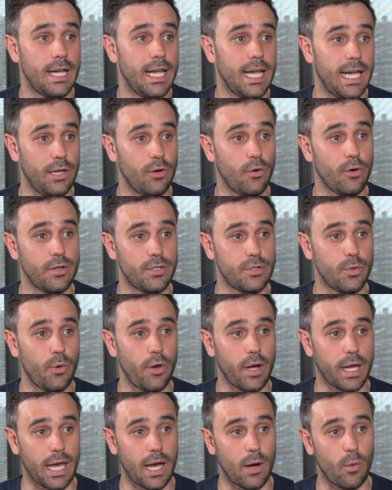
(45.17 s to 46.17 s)
in order to
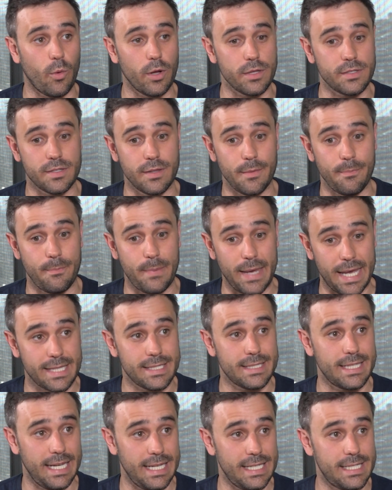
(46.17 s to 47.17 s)
work out what's the
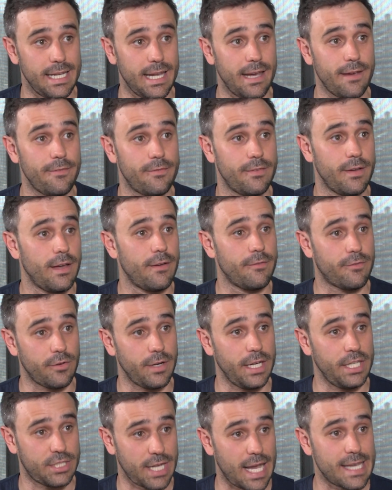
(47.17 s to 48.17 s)
best ETF for
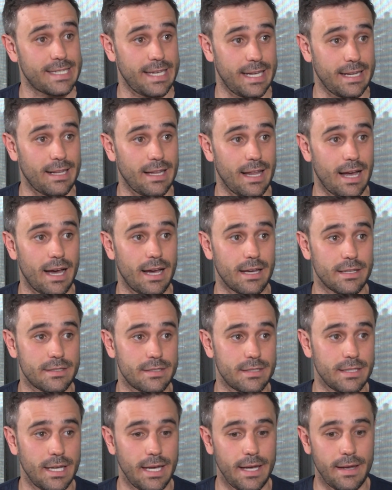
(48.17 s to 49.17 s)
each asset class.